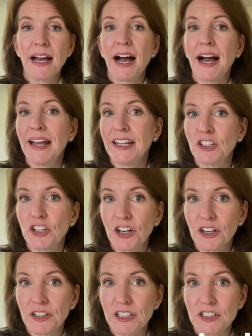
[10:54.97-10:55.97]
I
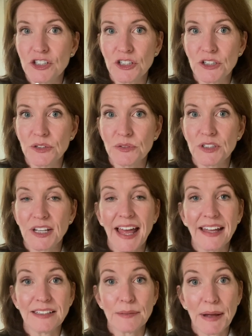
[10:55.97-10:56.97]
encourage you to
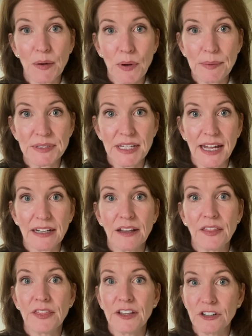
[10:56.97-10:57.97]
head to my website,
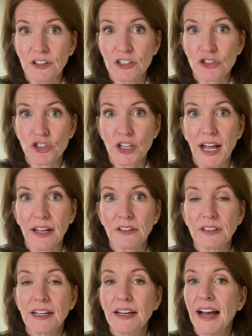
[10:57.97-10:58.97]
The Nourished Child.